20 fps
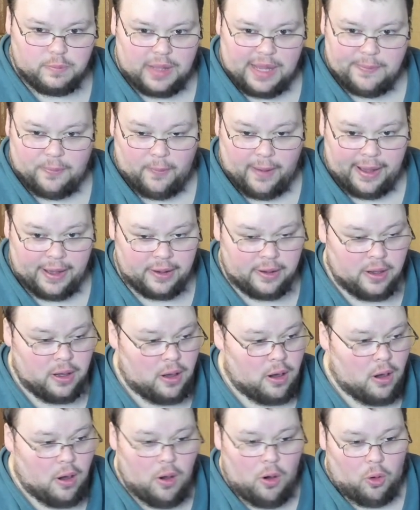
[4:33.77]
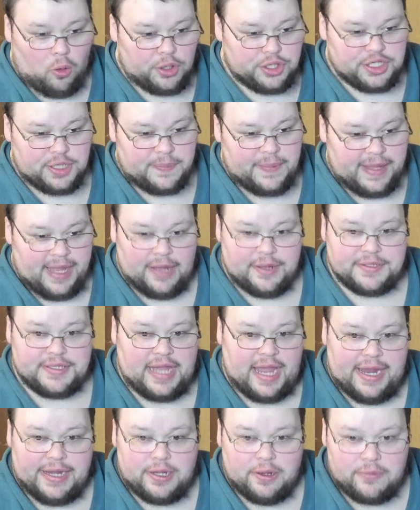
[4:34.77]
Pipewire or something else.
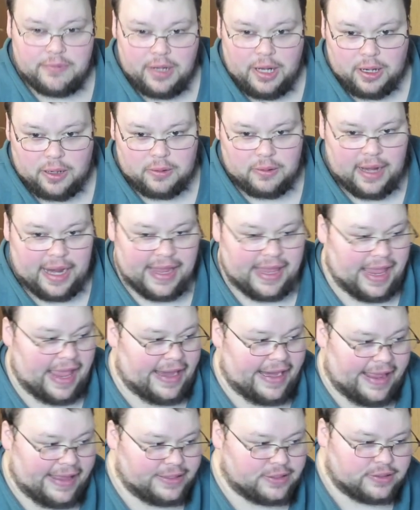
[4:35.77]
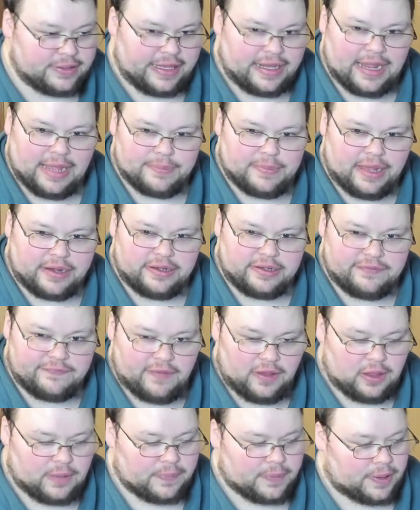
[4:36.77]
I don't know. I can't answer that. I'm not a
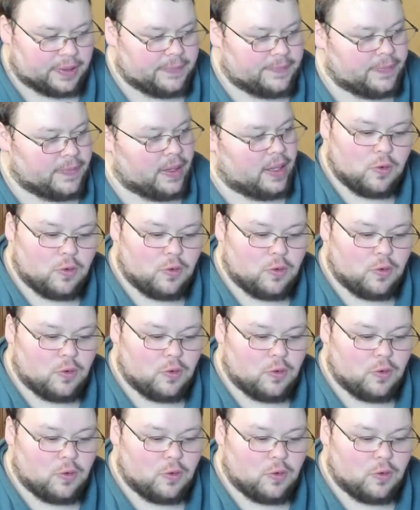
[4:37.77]
developer.